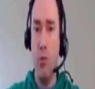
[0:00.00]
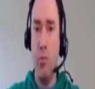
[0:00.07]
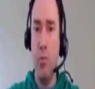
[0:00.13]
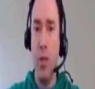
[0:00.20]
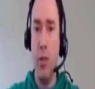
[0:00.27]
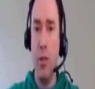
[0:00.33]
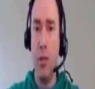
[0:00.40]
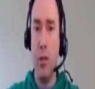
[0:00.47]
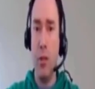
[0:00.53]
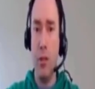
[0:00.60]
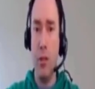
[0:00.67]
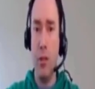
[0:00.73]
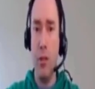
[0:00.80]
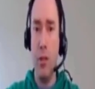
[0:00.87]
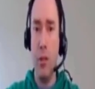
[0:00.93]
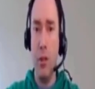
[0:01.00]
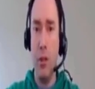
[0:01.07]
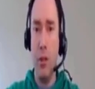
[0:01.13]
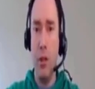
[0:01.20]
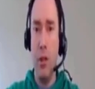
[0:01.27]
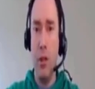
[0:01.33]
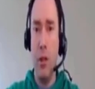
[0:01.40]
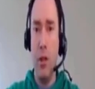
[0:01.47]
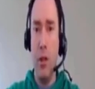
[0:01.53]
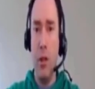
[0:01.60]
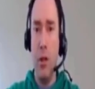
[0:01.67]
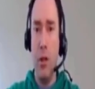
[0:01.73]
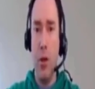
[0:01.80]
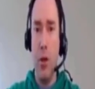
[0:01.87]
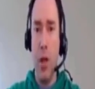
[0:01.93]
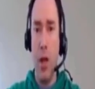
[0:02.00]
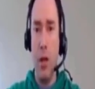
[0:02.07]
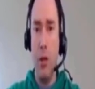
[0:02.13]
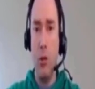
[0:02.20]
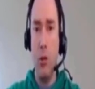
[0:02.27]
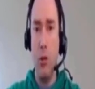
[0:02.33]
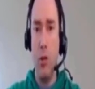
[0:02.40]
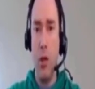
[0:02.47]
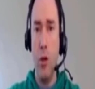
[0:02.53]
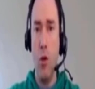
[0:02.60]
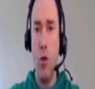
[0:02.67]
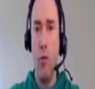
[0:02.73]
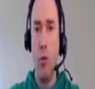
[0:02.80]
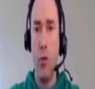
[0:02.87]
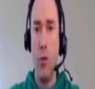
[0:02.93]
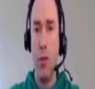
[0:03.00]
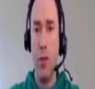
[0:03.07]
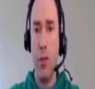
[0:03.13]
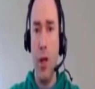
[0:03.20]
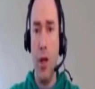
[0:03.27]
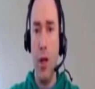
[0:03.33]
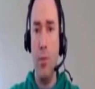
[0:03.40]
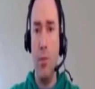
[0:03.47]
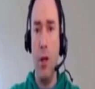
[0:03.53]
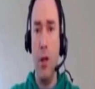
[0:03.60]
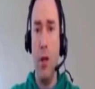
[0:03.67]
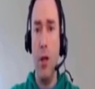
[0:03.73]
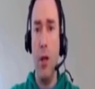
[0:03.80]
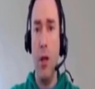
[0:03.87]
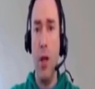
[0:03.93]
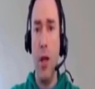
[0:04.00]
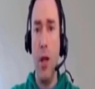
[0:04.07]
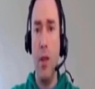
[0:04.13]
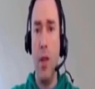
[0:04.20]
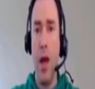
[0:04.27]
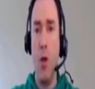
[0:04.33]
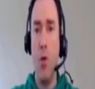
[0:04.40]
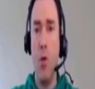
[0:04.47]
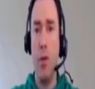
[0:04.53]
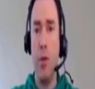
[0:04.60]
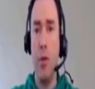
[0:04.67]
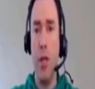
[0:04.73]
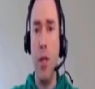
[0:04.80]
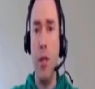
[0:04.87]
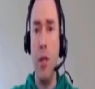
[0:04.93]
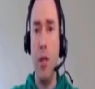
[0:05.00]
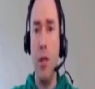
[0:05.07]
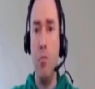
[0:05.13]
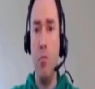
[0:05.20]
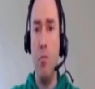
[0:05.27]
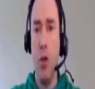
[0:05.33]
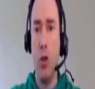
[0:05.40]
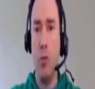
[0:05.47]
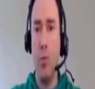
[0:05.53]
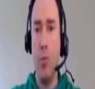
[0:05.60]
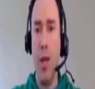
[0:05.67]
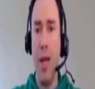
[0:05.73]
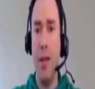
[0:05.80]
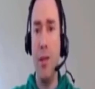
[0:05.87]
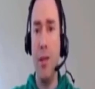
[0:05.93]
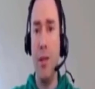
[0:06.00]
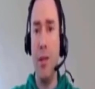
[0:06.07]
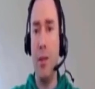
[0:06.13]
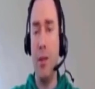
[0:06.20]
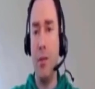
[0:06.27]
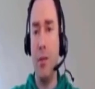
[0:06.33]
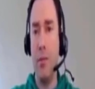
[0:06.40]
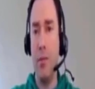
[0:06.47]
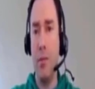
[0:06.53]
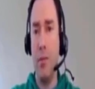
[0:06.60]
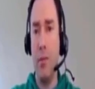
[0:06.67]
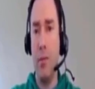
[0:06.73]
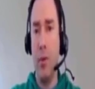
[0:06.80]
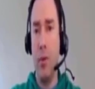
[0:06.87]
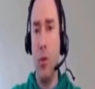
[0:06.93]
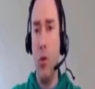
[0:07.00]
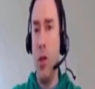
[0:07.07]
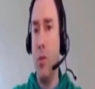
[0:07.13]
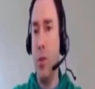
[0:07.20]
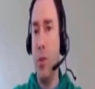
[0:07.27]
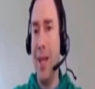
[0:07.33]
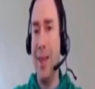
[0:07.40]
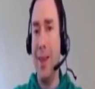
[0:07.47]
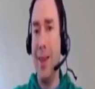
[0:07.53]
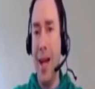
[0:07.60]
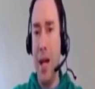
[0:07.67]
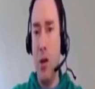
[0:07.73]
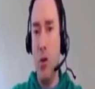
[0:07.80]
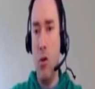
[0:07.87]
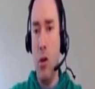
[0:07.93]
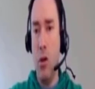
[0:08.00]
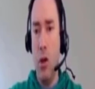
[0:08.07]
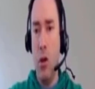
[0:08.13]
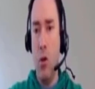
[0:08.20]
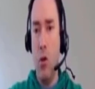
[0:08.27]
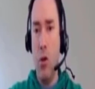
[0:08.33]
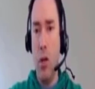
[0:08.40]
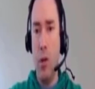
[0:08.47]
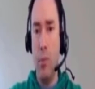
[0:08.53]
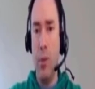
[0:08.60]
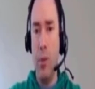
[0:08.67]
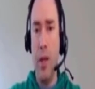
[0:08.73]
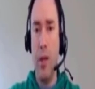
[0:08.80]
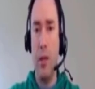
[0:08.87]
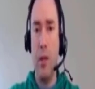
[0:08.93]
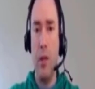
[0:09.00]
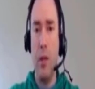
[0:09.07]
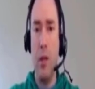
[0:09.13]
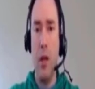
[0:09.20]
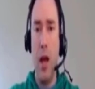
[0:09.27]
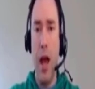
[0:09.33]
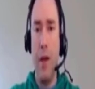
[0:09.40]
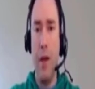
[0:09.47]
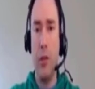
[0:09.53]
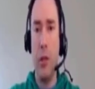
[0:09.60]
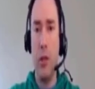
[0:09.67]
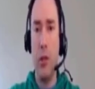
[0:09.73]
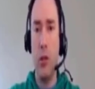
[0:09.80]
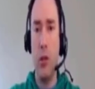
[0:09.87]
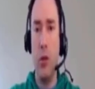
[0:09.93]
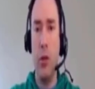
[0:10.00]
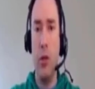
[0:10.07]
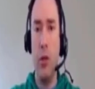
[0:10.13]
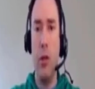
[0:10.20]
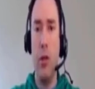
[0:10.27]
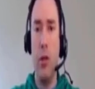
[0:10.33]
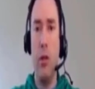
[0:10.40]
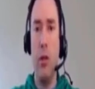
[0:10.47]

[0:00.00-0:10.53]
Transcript: move b6. Okay, so they go for the setup. And now we can play bishop a6. You can play it now, or you can play it after inserting